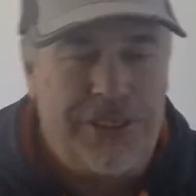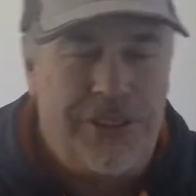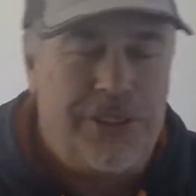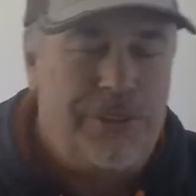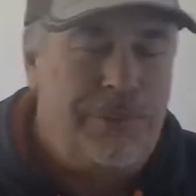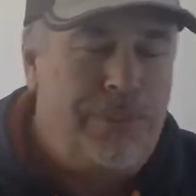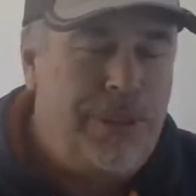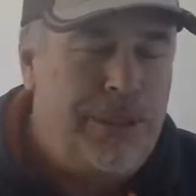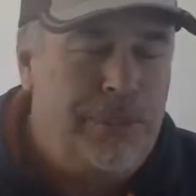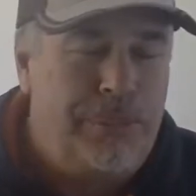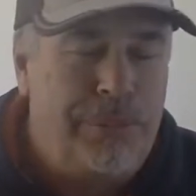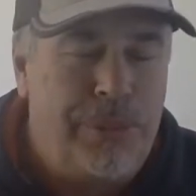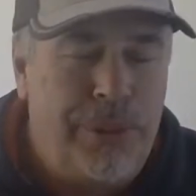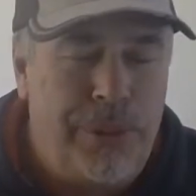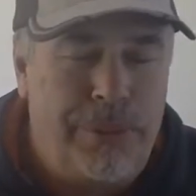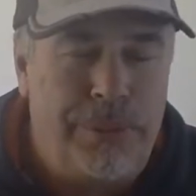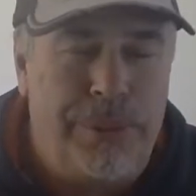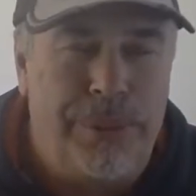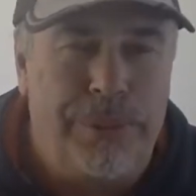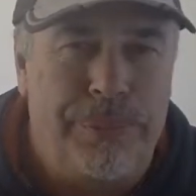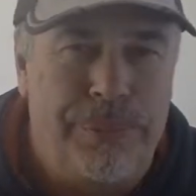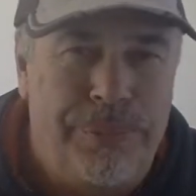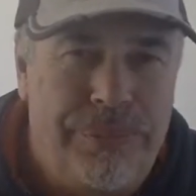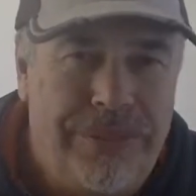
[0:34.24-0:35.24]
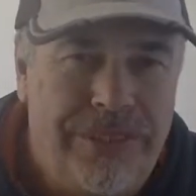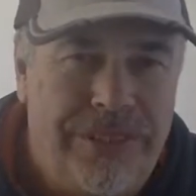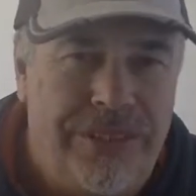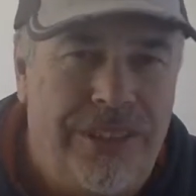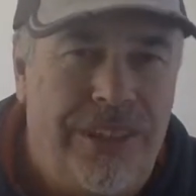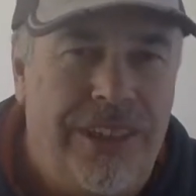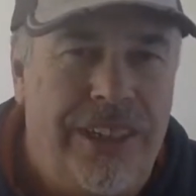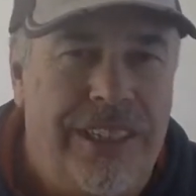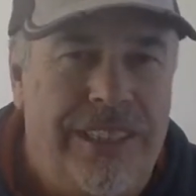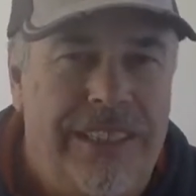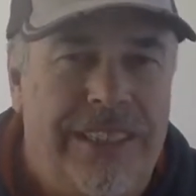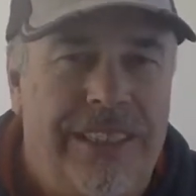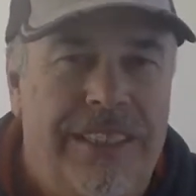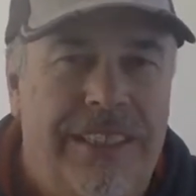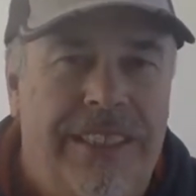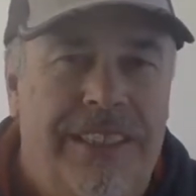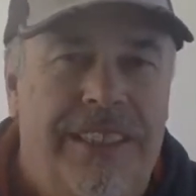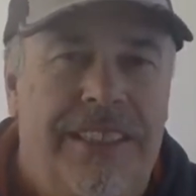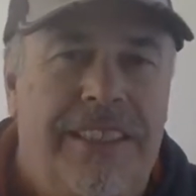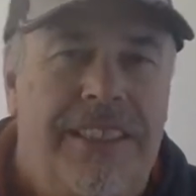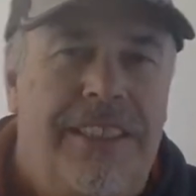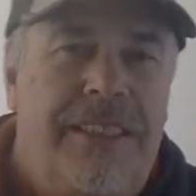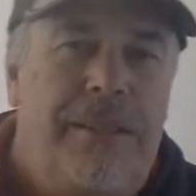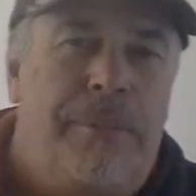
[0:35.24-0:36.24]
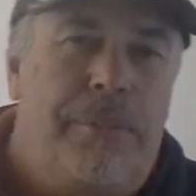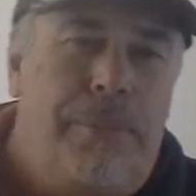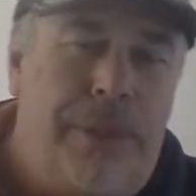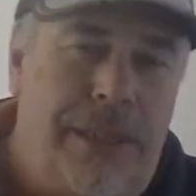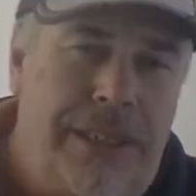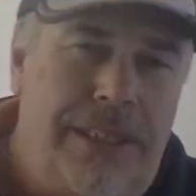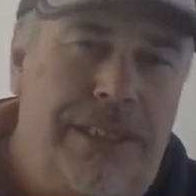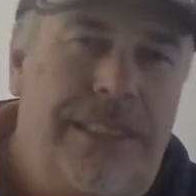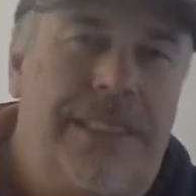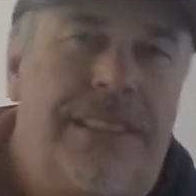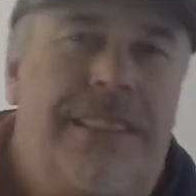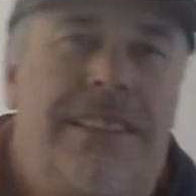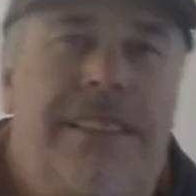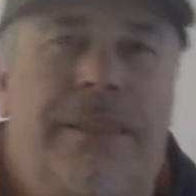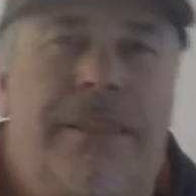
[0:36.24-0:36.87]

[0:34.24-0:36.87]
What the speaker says: not a big problem, right? But it is